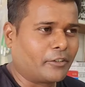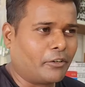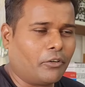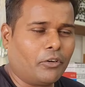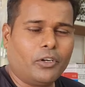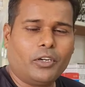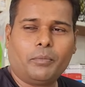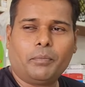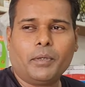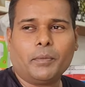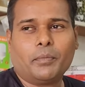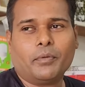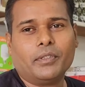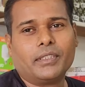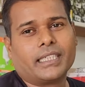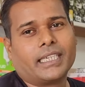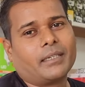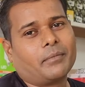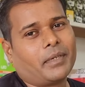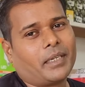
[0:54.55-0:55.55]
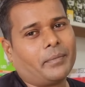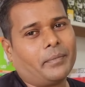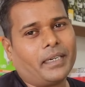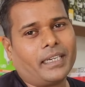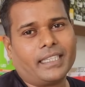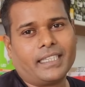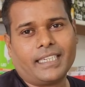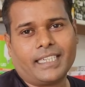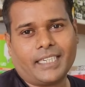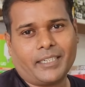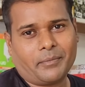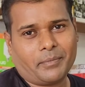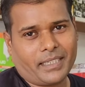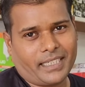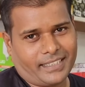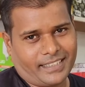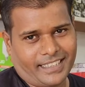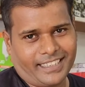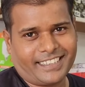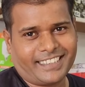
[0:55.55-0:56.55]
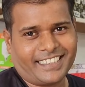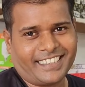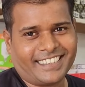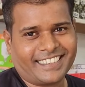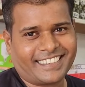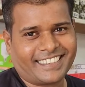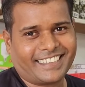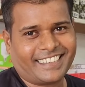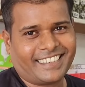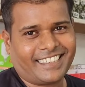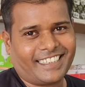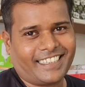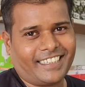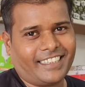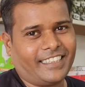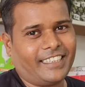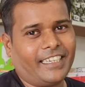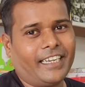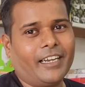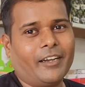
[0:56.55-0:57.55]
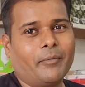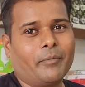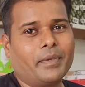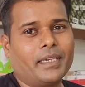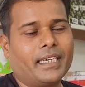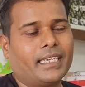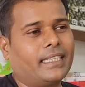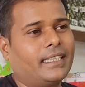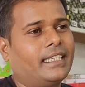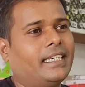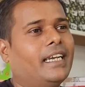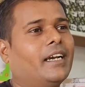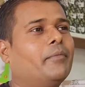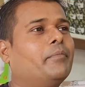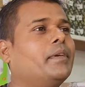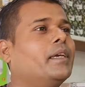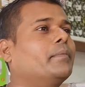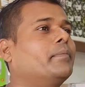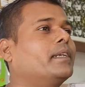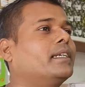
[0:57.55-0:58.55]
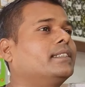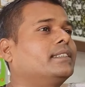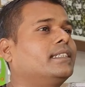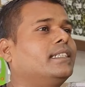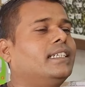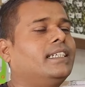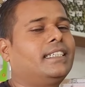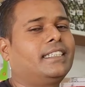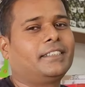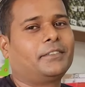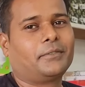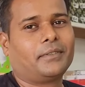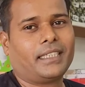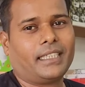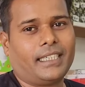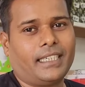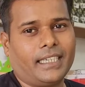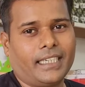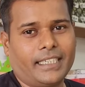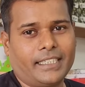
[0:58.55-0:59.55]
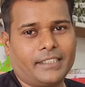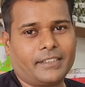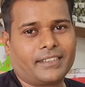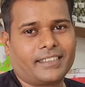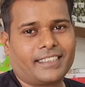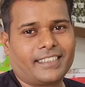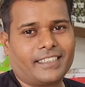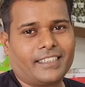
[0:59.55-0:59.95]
All peoples are my brother and my sisters. And the Gambia and the Gambia president is very nice